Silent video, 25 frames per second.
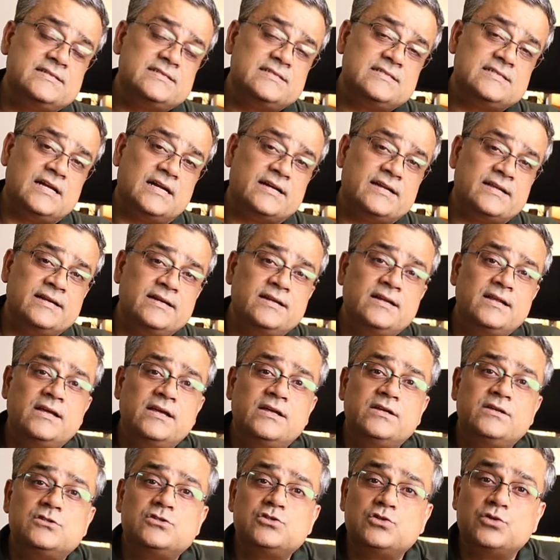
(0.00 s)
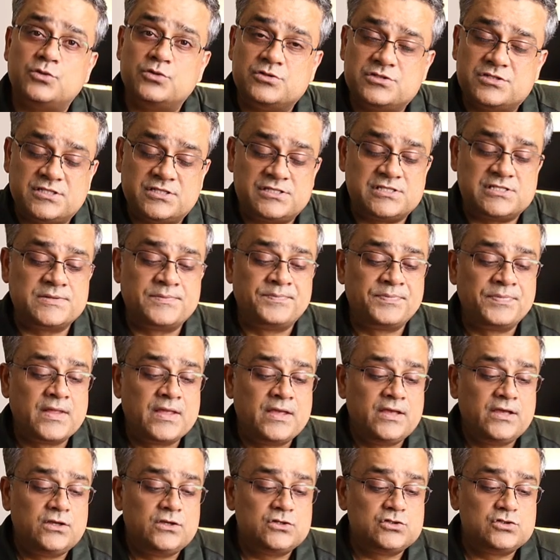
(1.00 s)
certain sources.
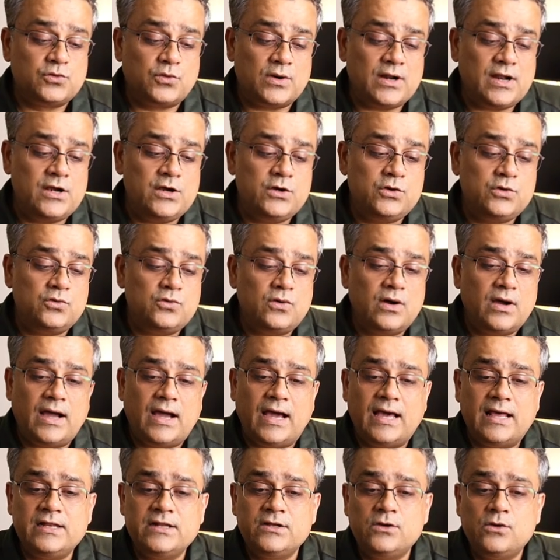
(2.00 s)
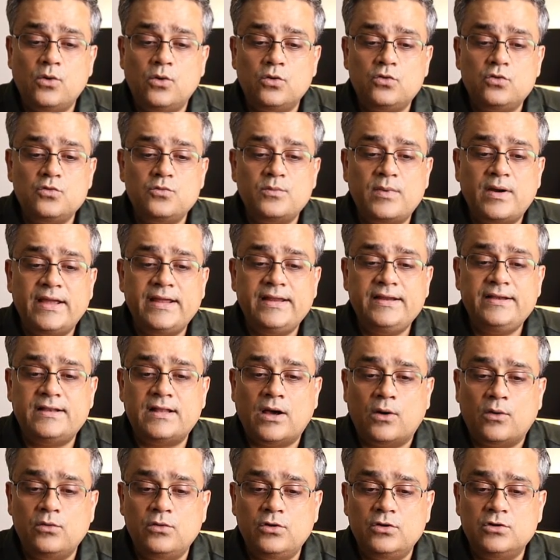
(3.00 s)
So what I'll do, I'll go to my
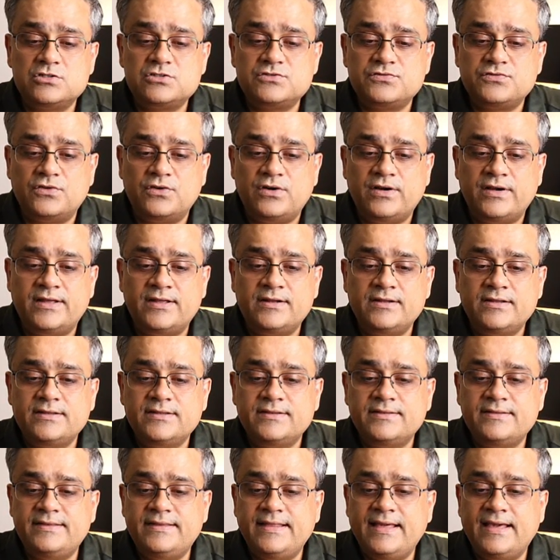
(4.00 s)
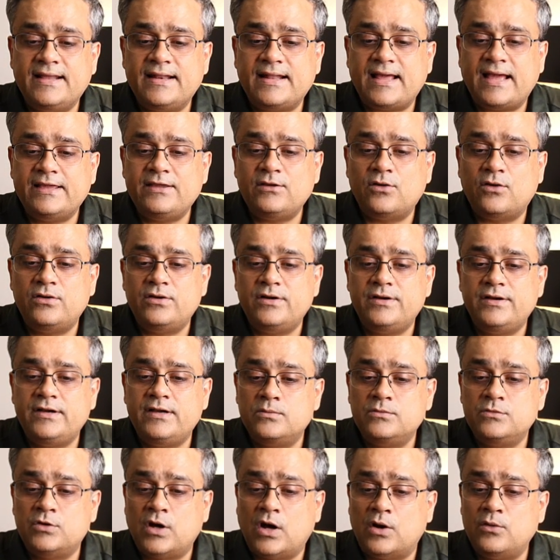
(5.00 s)
downloads folder. There I
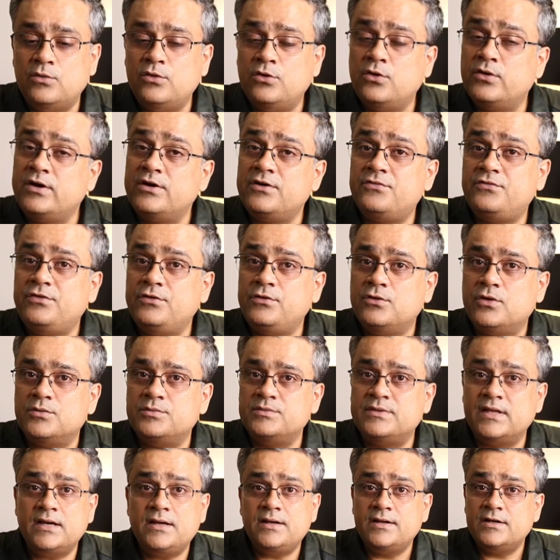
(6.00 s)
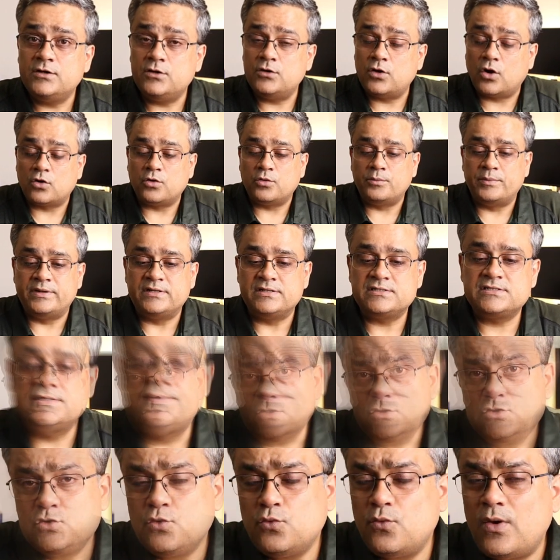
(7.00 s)
already downloaded few of the
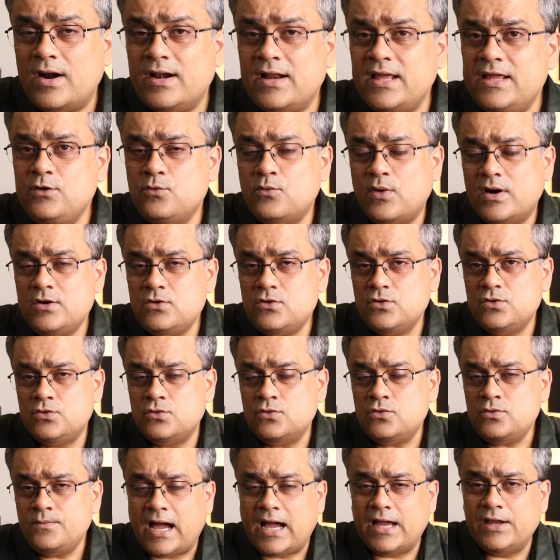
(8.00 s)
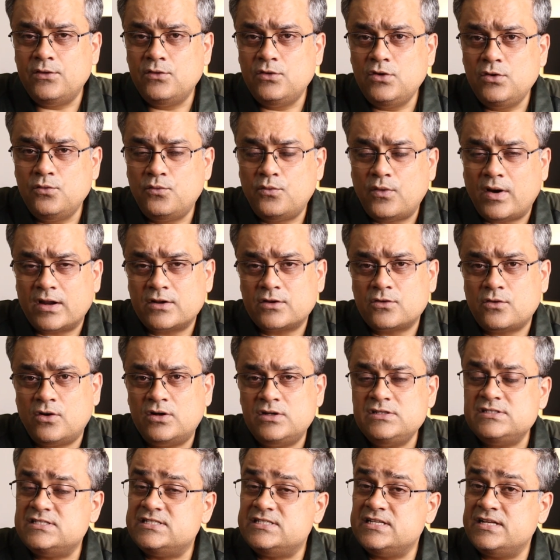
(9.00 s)
documents. So what I want to do, I will work
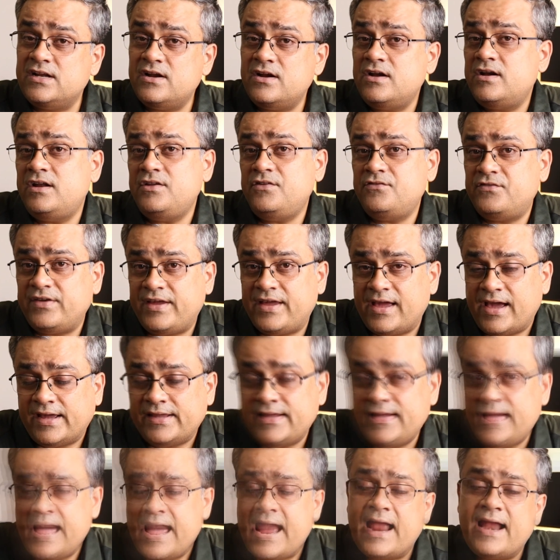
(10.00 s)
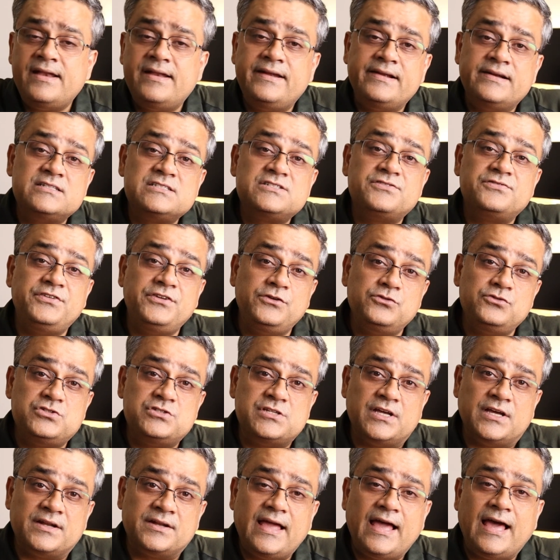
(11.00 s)
on generative AI and its
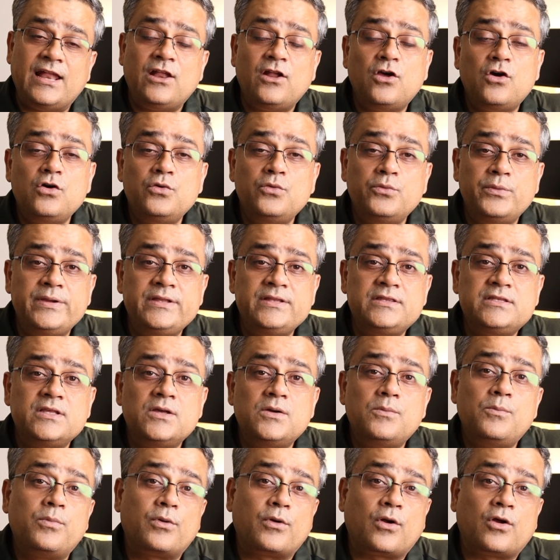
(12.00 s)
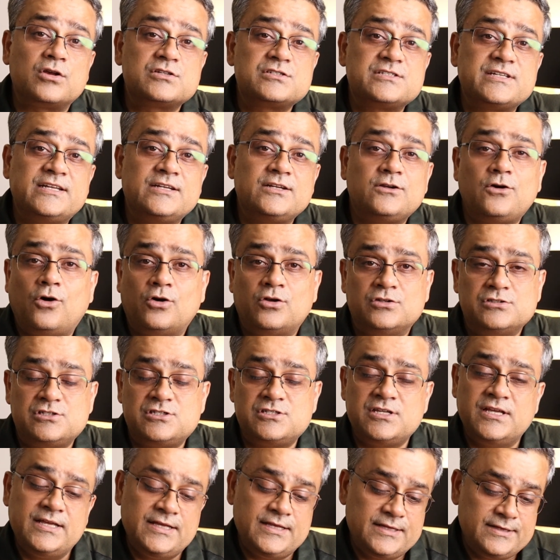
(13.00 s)
future along with pros and
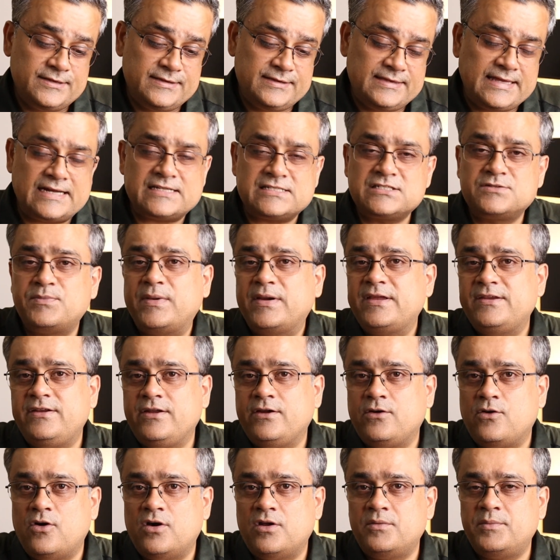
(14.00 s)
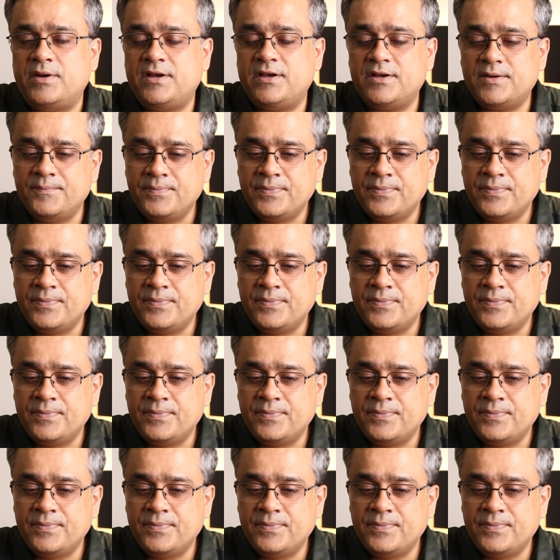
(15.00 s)
cons. That's my requirement.